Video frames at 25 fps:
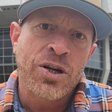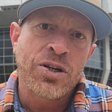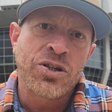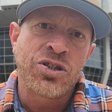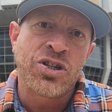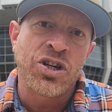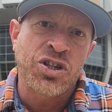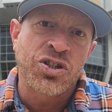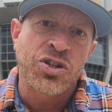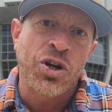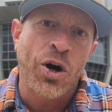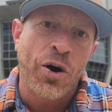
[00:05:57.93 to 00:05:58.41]

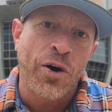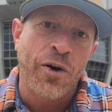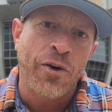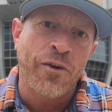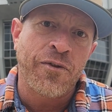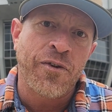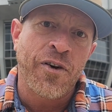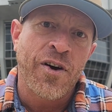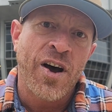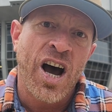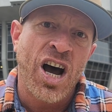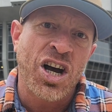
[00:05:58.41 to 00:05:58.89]

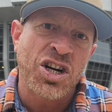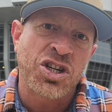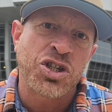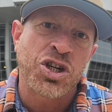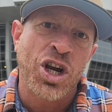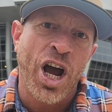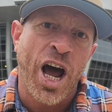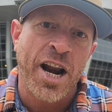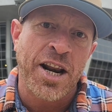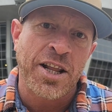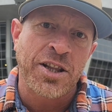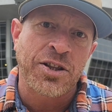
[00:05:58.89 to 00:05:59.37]
deserve a
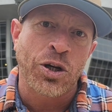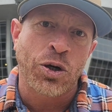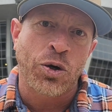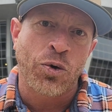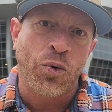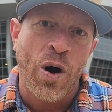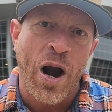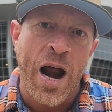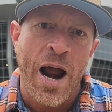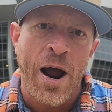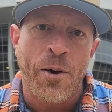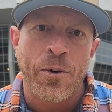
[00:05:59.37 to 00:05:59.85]
shot at the
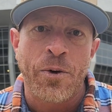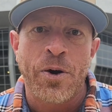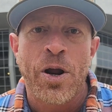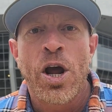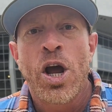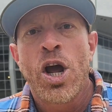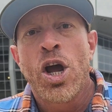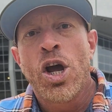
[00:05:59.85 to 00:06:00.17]
crown.